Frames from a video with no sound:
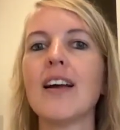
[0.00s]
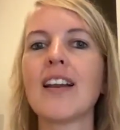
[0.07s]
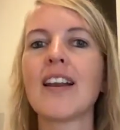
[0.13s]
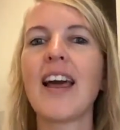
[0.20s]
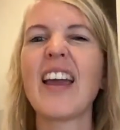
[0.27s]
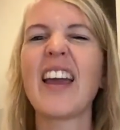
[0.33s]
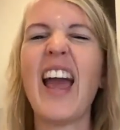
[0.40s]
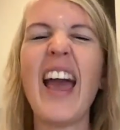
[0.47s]

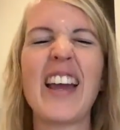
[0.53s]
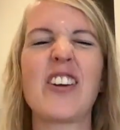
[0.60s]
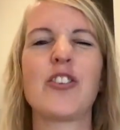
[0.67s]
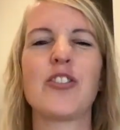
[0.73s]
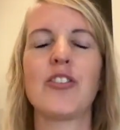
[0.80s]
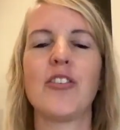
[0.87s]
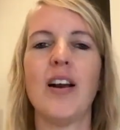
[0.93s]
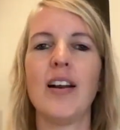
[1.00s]
like
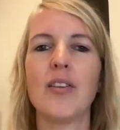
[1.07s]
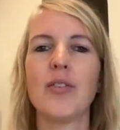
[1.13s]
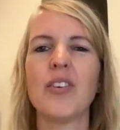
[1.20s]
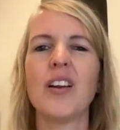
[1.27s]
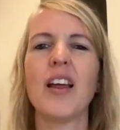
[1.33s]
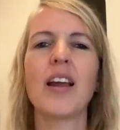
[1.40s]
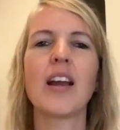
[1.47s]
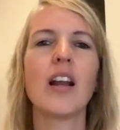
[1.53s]
extra, that feel like a